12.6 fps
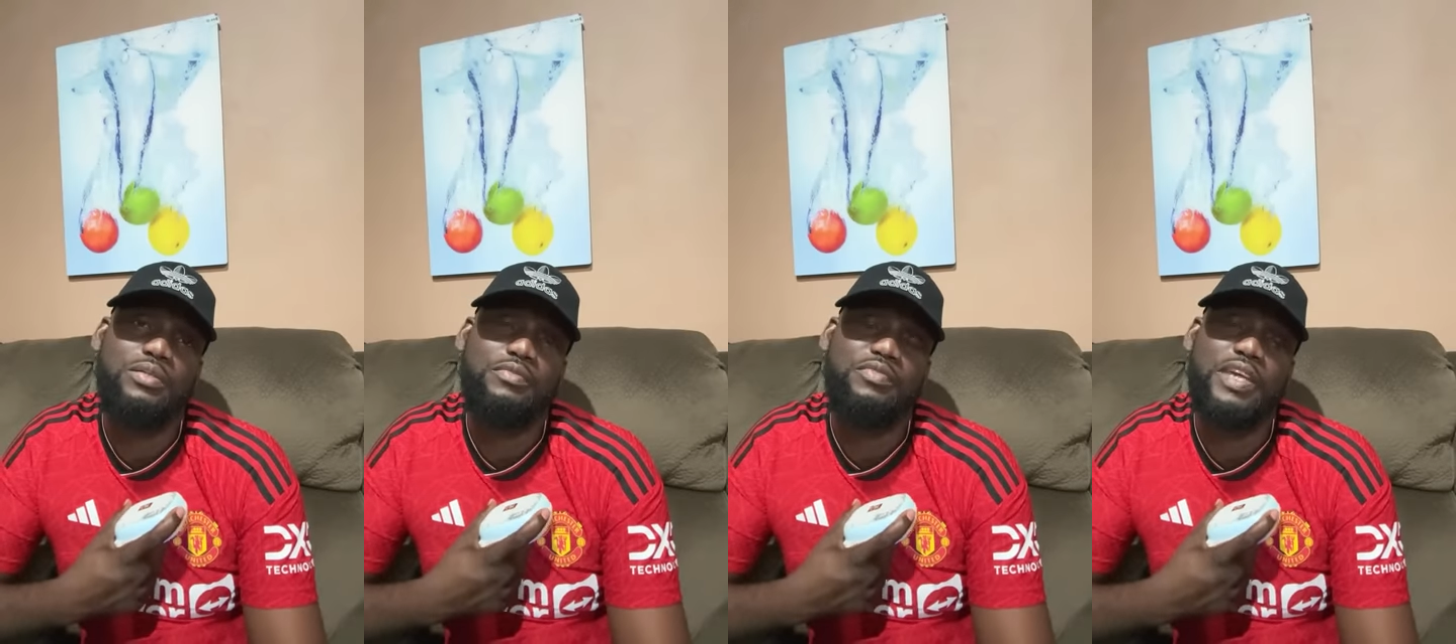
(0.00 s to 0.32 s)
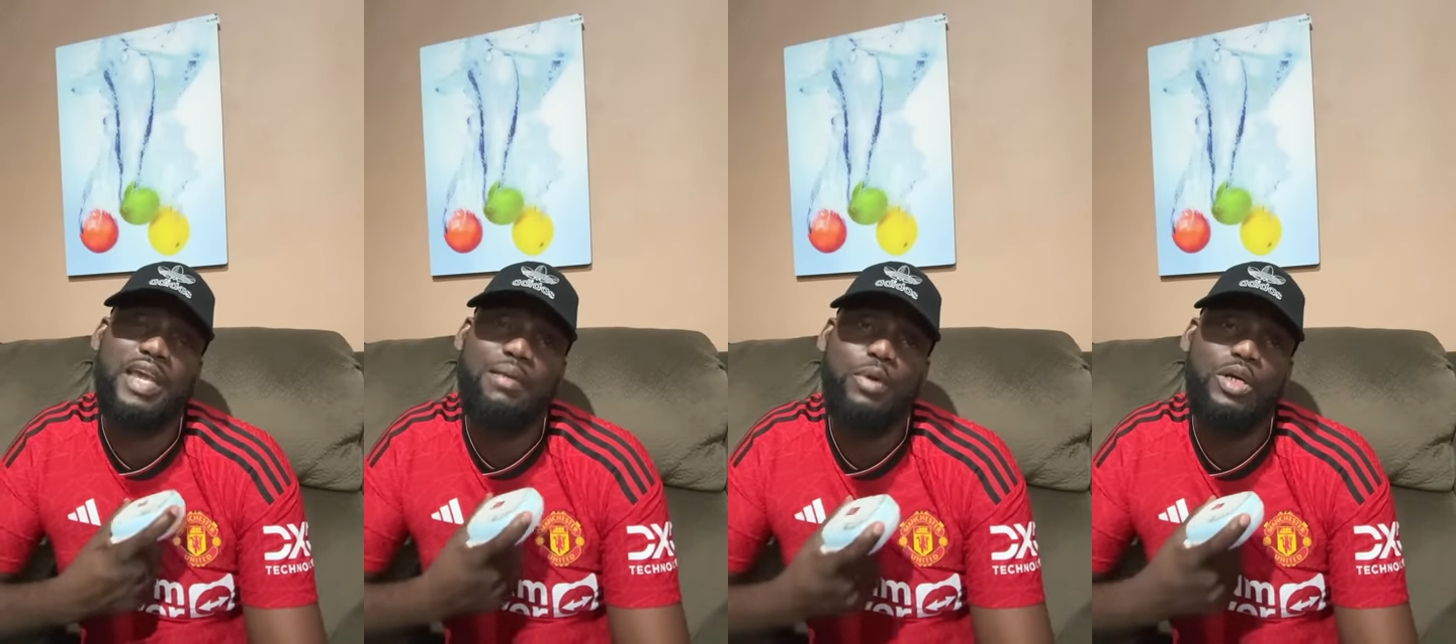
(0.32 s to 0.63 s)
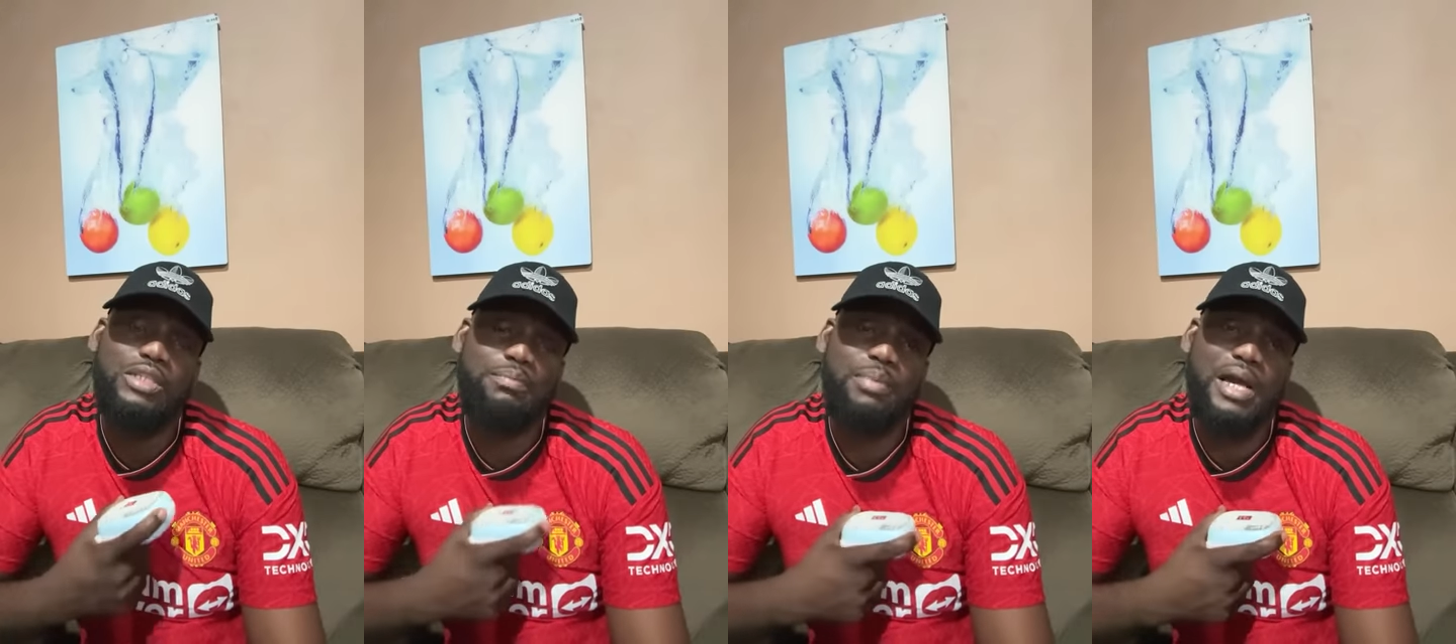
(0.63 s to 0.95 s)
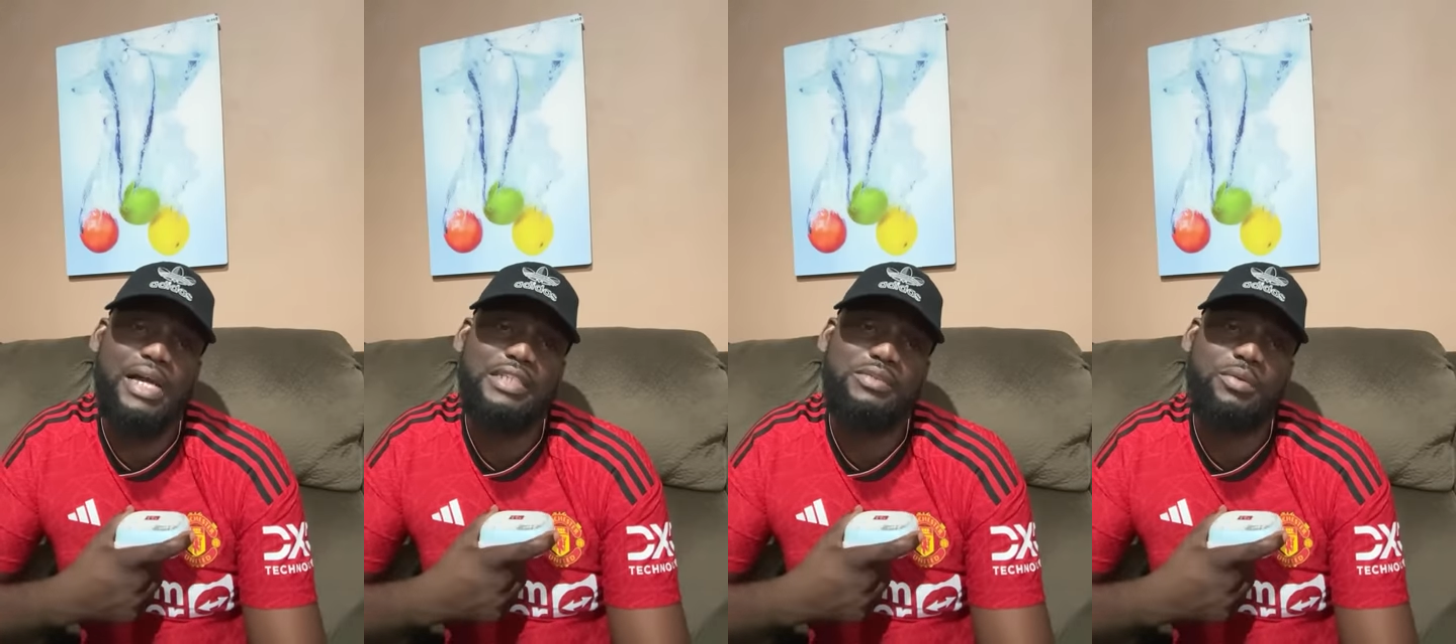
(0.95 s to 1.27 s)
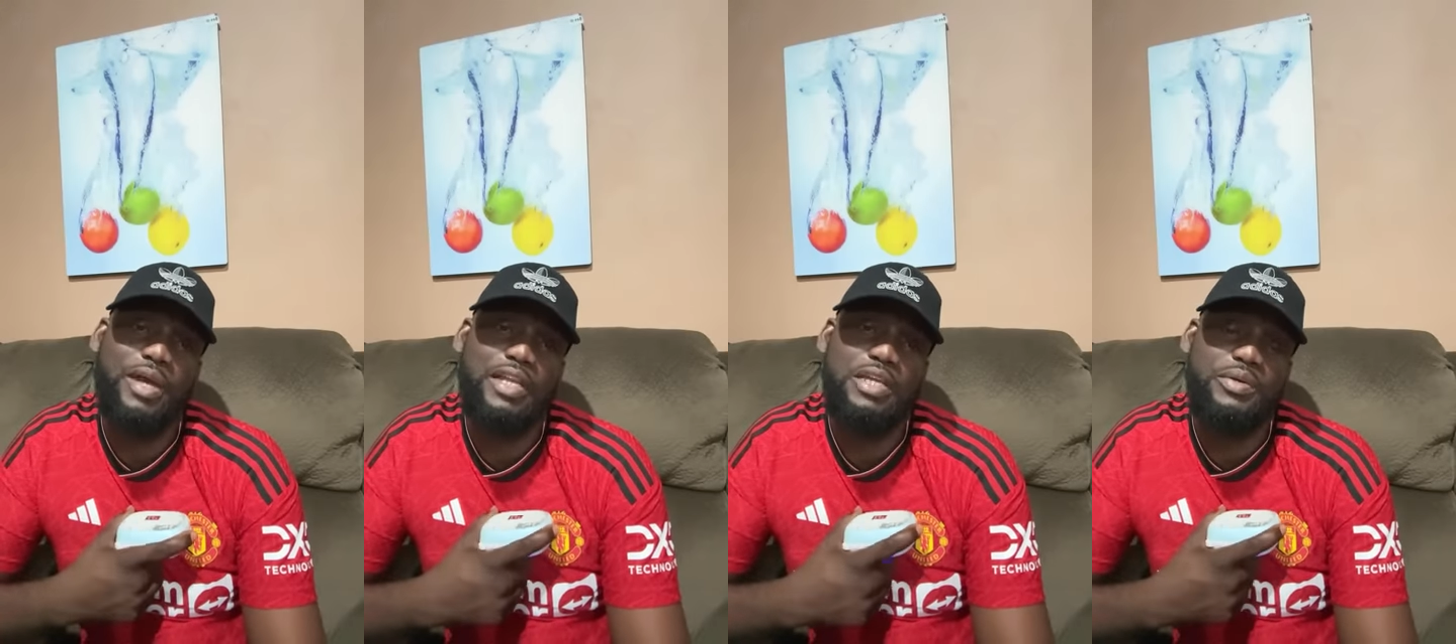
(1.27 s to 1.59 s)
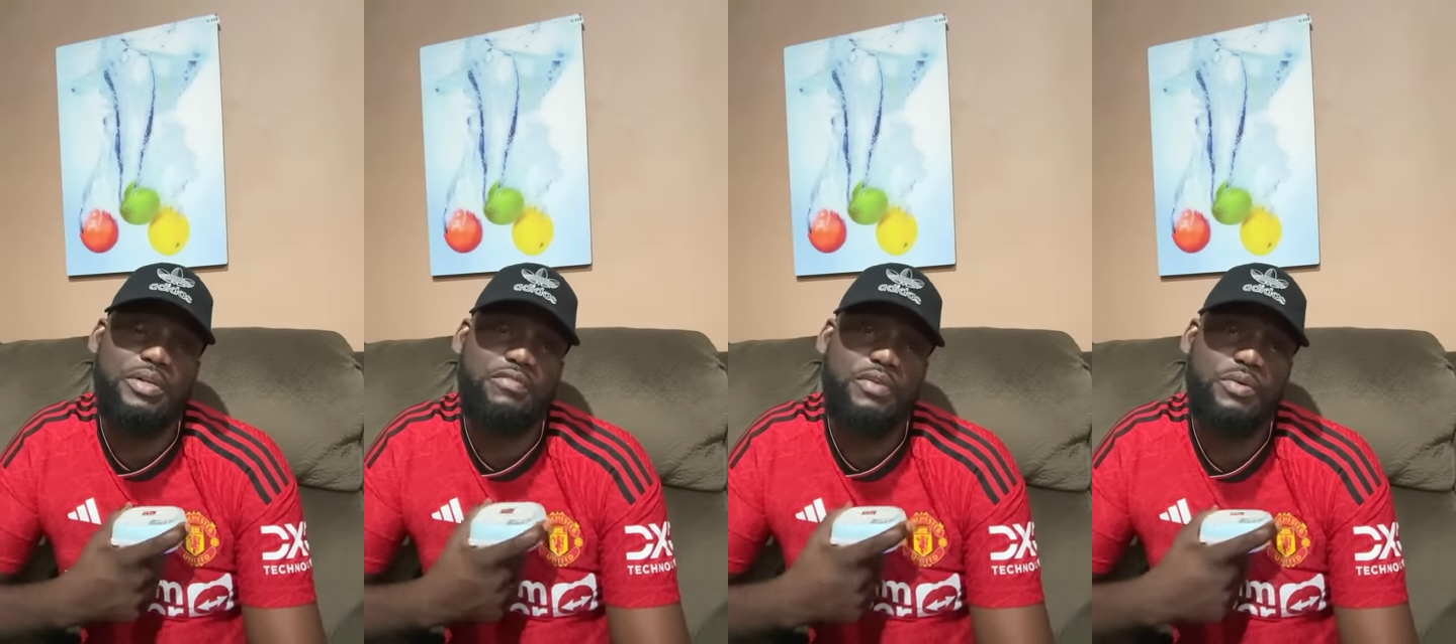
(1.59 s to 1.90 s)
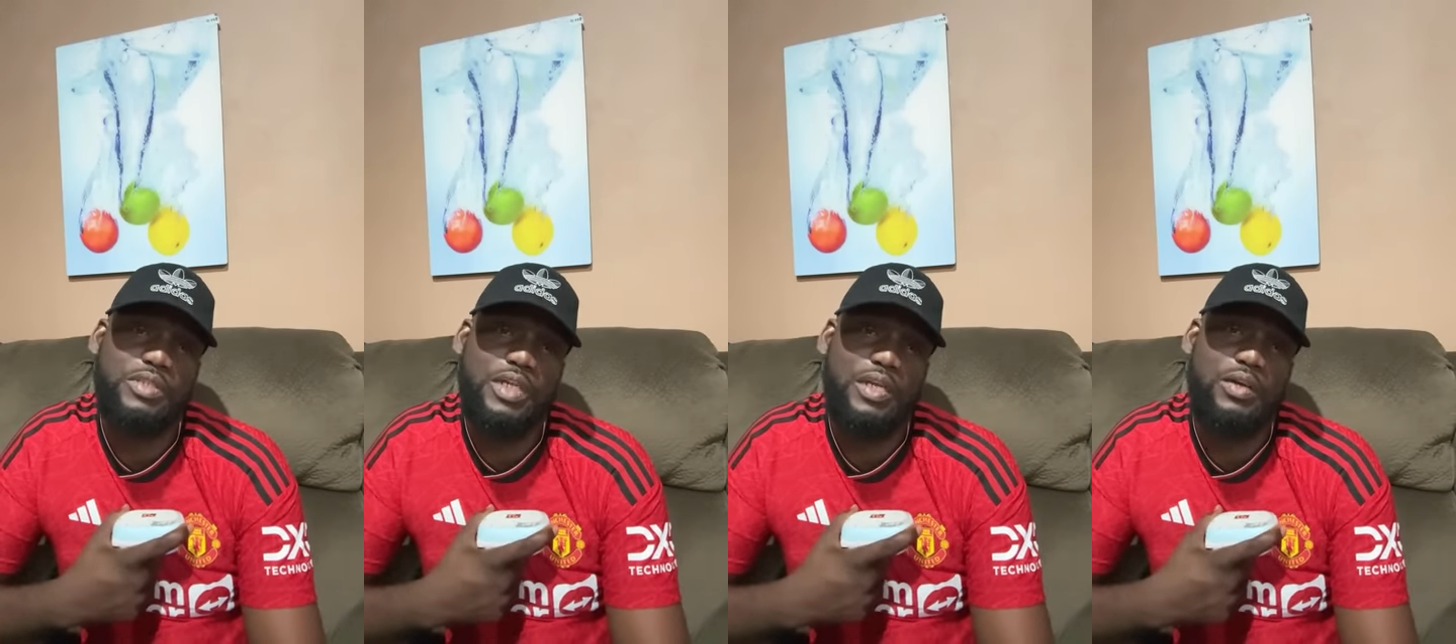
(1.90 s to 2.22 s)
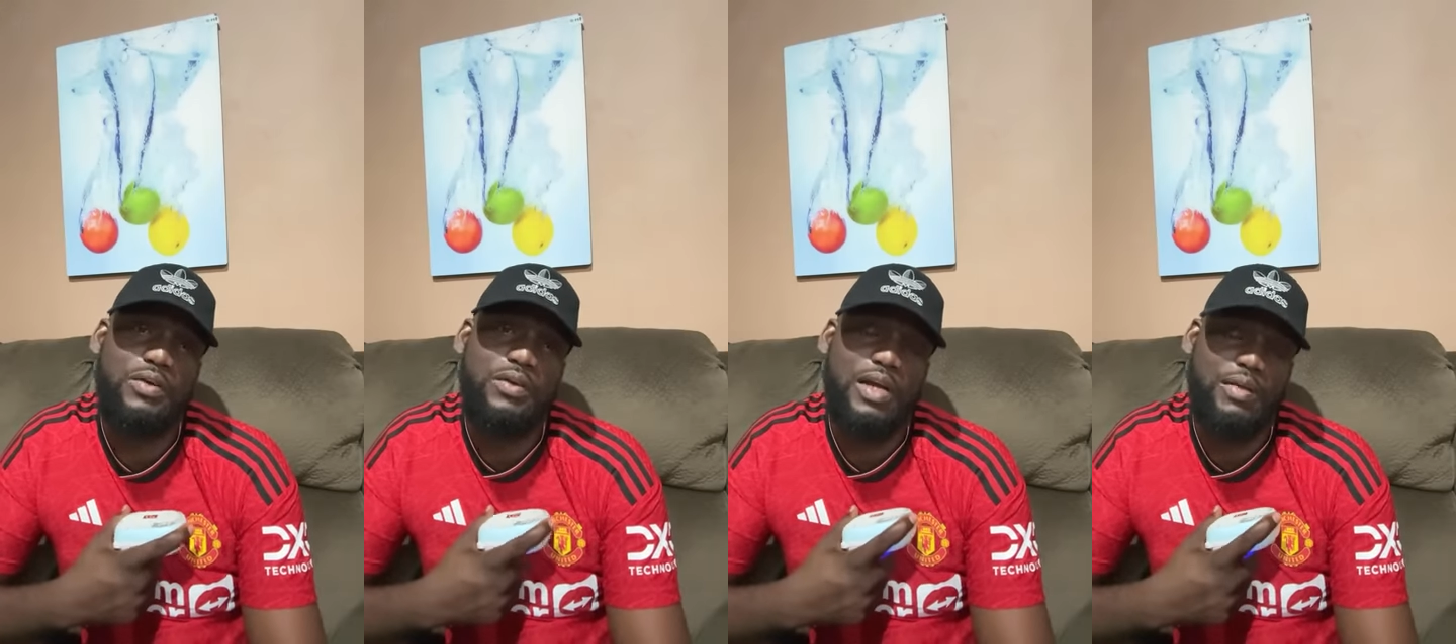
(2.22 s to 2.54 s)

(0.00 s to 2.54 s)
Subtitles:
Forget about the past, ready with the future now.